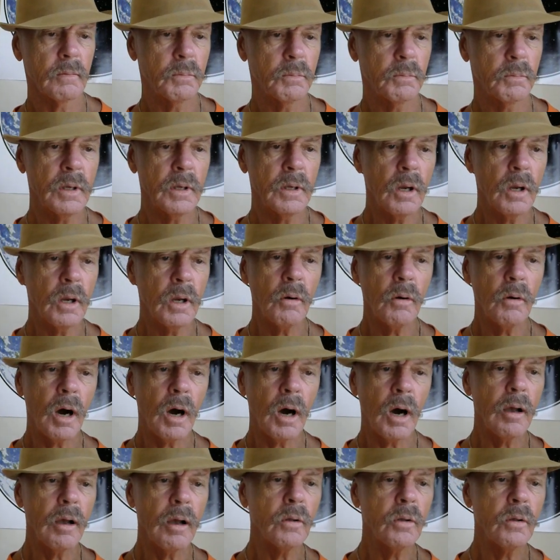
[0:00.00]
But you know,
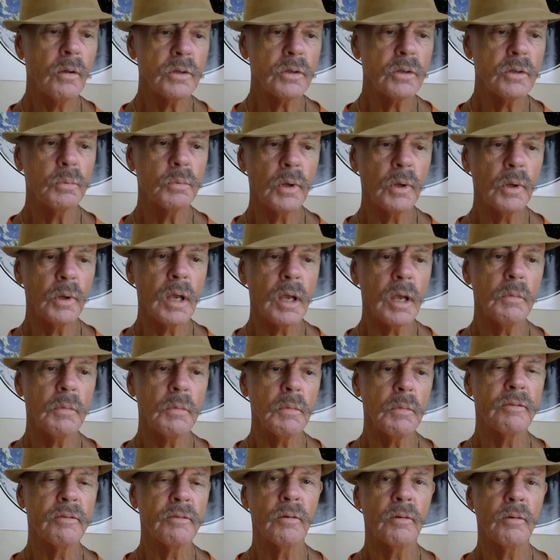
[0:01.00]
I also blame
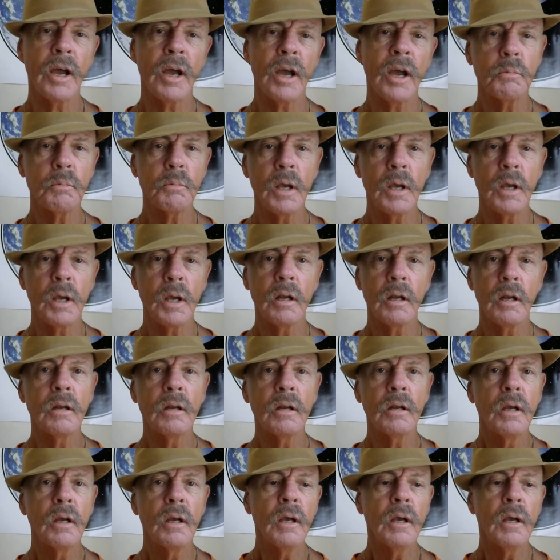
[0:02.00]
a fragmented